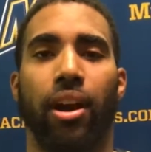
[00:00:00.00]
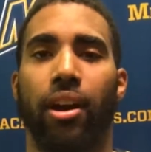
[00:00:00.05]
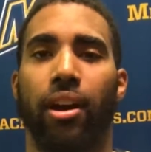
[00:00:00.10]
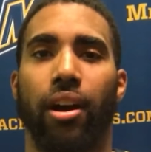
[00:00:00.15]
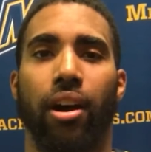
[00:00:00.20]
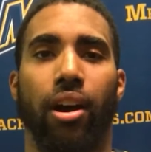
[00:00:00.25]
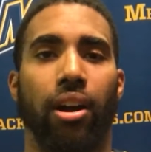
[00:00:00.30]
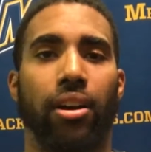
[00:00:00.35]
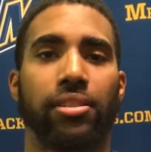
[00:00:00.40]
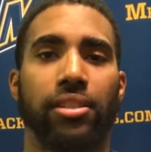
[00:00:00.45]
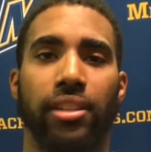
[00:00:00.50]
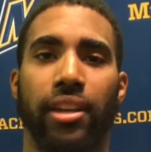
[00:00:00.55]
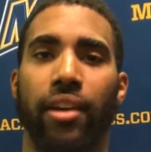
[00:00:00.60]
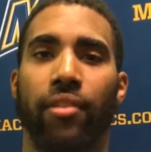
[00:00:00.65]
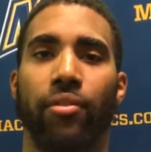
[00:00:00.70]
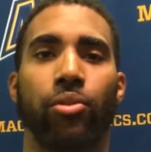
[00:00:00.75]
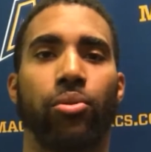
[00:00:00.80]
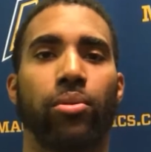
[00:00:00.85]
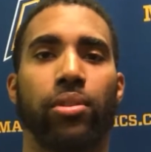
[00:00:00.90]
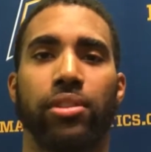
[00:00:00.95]
honestly,
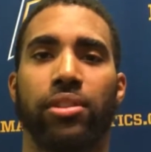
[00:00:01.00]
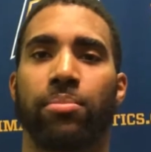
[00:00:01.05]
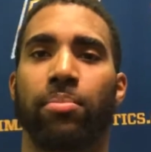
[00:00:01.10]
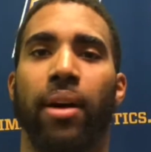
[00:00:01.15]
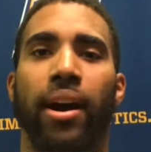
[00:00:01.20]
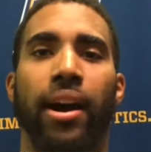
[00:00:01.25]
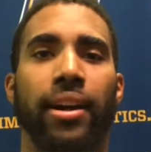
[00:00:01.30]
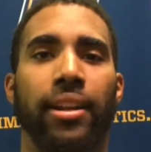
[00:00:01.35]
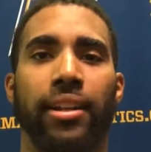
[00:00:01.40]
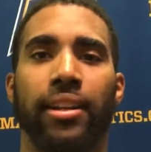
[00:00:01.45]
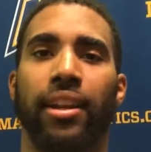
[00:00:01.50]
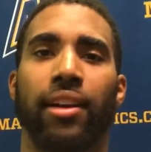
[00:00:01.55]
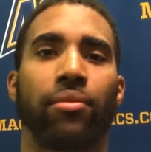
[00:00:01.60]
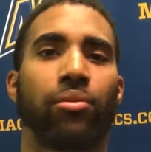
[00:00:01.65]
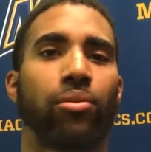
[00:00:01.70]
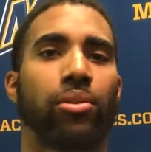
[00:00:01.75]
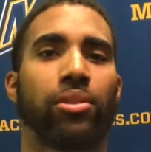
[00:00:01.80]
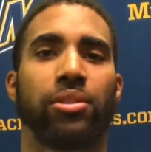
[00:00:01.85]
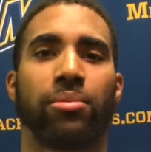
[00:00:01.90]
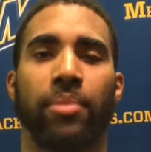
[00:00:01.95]
everyone's buying in,
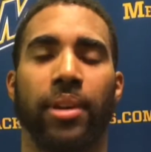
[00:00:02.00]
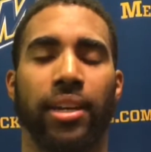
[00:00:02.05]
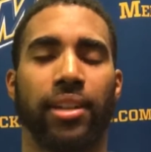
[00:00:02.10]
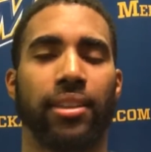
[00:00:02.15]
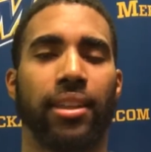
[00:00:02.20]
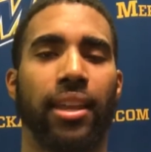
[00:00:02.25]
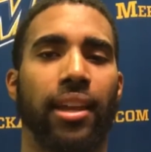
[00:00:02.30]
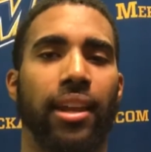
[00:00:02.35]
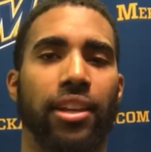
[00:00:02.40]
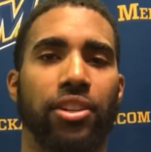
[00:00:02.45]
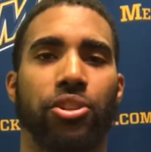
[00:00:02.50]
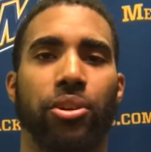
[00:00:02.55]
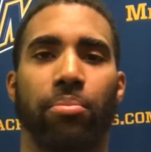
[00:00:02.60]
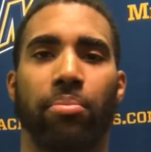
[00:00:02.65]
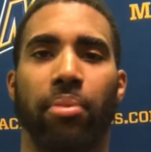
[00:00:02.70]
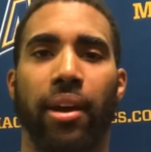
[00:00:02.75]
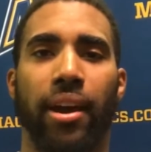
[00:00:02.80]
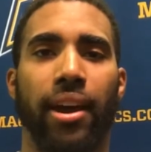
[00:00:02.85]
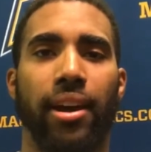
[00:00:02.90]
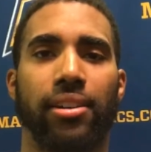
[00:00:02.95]
everyone's making that extra
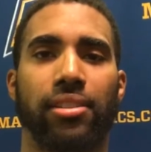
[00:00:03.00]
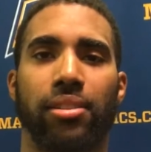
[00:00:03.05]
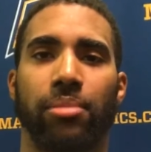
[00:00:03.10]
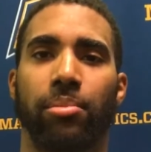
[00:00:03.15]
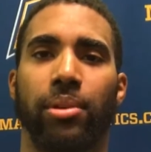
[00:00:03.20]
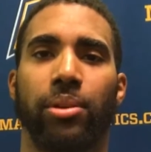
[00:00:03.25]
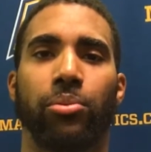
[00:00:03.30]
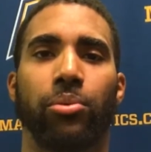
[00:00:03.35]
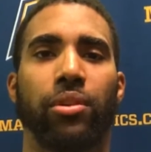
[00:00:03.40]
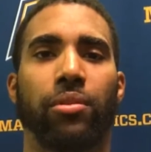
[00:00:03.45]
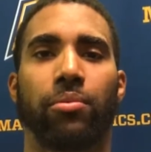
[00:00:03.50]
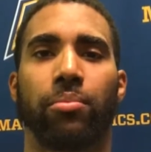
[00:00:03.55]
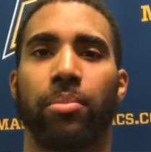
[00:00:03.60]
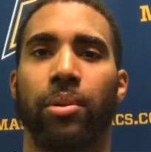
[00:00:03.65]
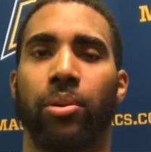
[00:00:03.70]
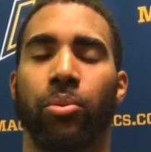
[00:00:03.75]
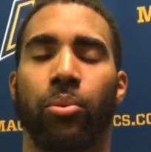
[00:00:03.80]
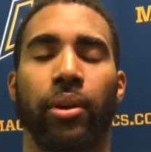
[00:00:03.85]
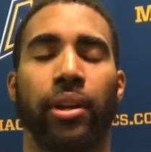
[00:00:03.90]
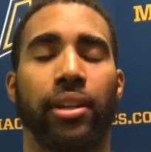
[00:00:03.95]
pass. I mean, we've
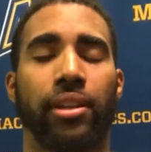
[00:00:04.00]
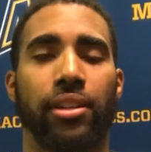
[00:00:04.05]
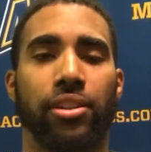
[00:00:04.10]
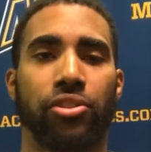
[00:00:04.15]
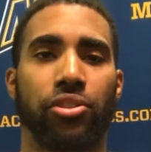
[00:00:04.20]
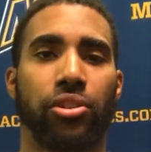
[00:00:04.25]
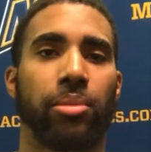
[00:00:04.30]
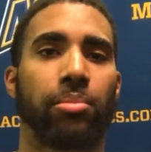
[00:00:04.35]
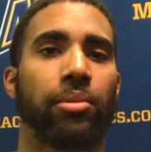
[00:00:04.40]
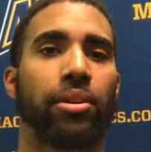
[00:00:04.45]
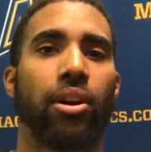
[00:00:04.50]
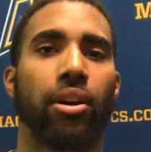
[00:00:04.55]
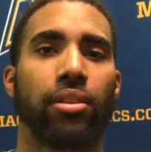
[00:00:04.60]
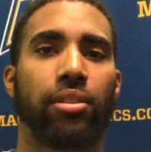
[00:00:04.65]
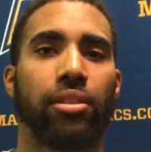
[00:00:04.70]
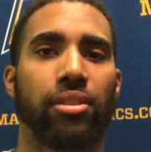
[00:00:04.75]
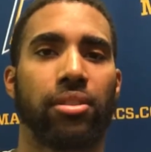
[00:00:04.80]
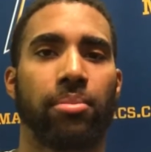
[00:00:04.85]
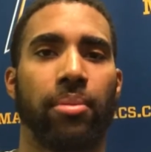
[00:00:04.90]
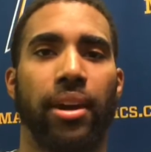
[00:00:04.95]
been working extremely
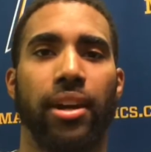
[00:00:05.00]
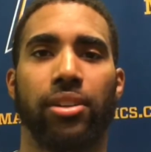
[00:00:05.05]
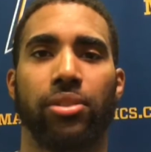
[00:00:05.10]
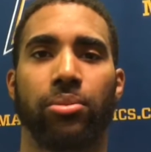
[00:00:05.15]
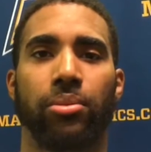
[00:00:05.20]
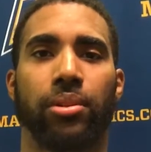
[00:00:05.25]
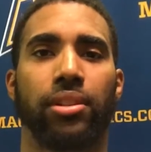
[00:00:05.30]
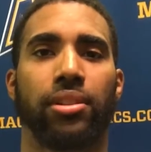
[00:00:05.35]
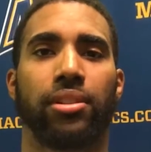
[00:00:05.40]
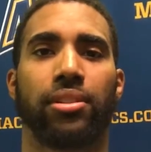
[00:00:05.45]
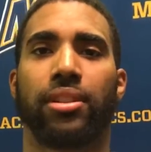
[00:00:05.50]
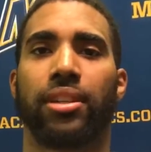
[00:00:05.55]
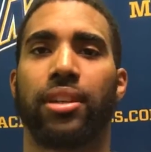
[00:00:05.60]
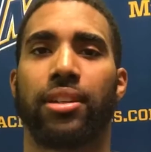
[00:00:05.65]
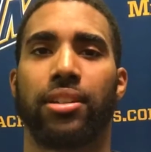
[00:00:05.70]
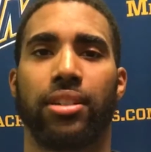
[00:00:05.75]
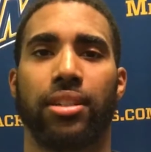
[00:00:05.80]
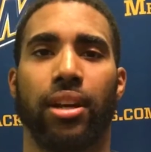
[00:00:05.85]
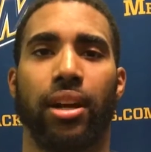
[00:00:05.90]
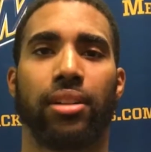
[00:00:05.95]
hard this past week, just
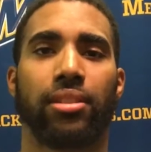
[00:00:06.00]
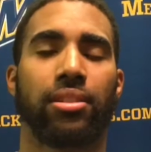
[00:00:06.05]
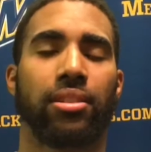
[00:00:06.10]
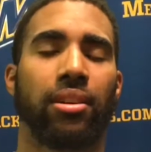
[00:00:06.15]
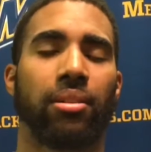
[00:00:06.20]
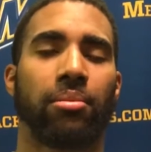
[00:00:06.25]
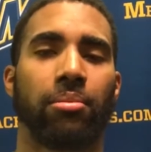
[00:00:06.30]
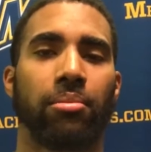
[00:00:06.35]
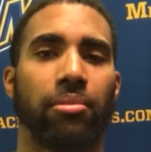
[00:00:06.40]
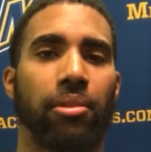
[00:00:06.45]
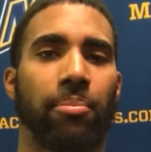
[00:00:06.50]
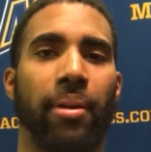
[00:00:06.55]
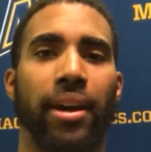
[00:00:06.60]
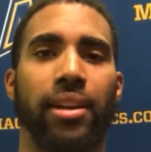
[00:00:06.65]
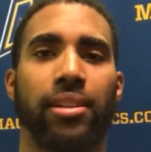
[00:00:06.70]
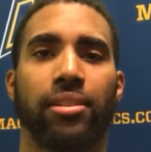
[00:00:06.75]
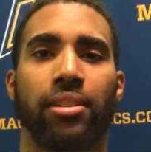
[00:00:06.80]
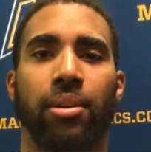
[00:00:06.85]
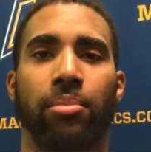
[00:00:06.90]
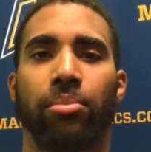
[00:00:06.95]
getting shots up. In the
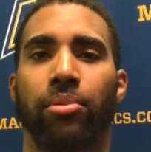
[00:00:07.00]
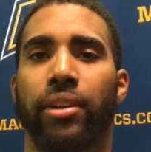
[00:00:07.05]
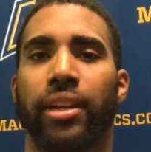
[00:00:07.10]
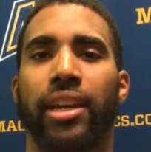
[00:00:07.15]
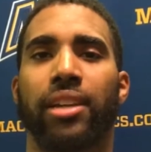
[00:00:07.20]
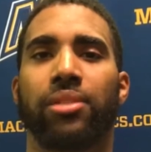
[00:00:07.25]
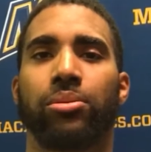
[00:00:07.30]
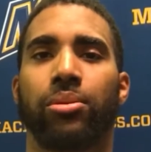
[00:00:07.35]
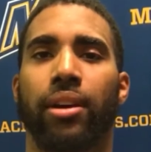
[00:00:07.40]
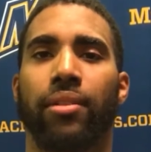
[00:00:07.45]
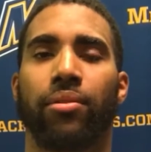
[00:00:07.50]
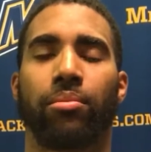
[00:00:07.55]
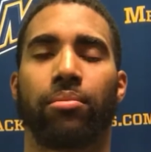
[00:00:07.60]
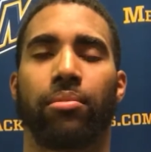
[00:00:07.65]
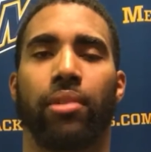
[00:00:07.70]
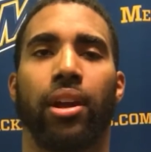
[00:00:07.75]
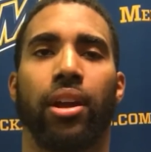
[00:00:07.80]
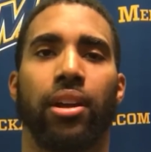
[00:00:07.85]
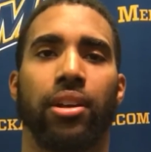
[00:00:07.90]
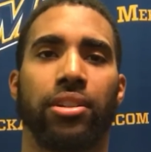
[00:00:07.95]
past couple games, we haven't
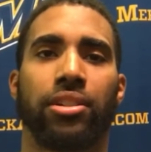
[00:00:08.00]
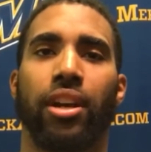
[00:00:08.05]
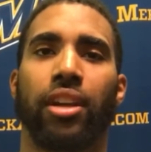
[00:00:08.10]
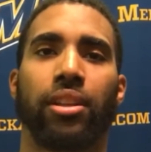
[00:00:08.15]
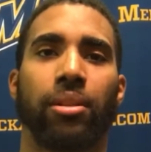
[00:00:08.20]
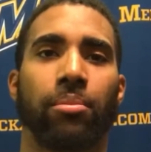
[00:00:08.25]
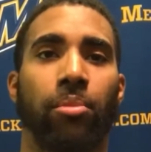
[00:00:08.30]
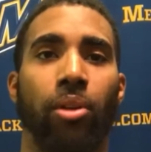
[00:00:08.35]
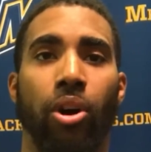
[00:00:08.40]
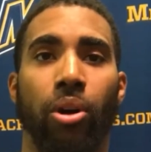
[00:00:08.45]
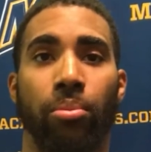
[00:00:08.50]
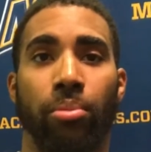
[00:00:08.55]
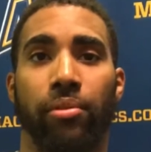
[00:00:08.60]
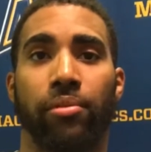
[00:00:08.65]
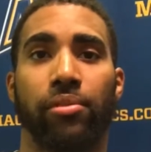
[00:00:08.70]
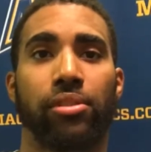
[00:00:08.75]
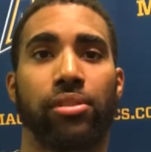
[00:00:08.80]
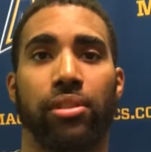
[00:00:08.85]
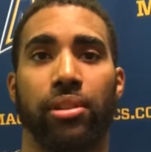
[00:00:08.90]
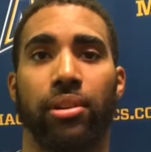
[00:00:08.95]
shot the ball
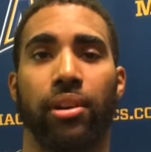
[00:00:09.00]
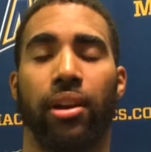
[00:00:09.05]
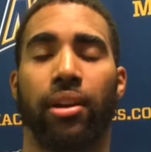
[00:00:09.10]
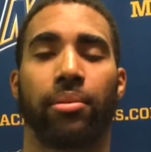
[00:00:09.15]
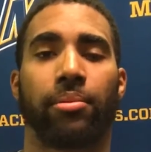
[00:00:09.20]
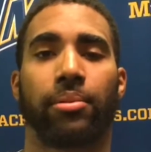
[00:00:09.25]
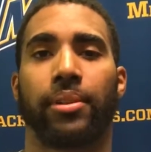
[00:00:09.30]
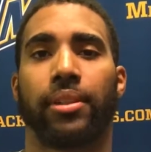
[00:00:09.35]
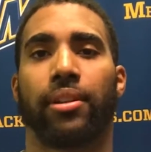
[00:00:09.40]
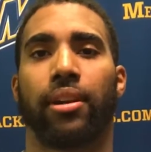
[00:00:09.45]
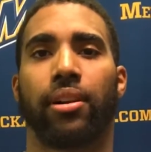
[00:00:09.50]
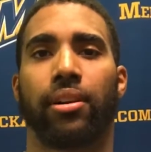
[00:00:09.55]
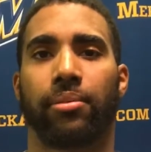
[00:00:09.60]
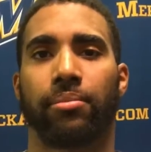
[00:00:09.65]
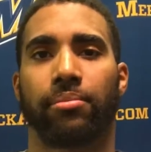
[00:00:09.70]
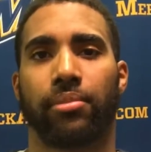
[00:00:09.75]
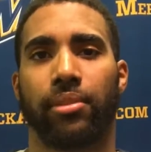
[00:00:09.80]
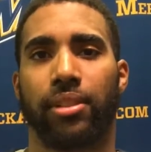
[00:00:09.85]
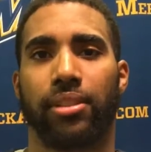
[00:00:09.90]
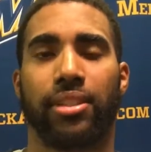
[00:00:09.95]
previously, I mean,
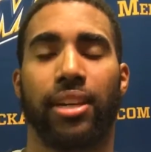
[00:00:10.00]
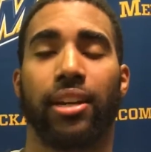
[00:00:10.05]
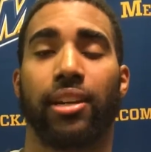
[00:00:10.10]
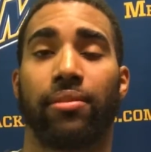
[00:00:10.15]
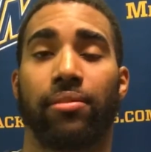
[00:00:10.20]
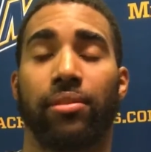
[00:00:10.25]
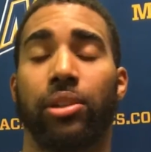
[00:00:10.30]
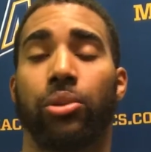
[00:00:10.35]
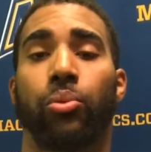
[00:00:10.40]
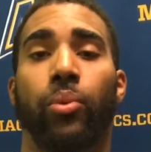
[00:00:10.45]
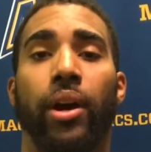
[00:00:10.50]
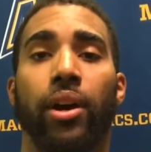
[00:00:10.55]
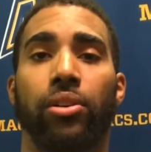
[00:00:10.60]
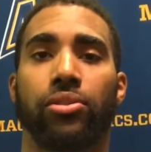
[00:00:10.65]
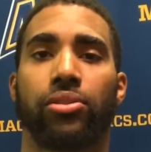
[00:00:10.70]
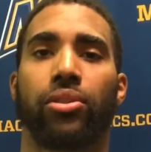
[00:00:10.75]
um, consecutively well.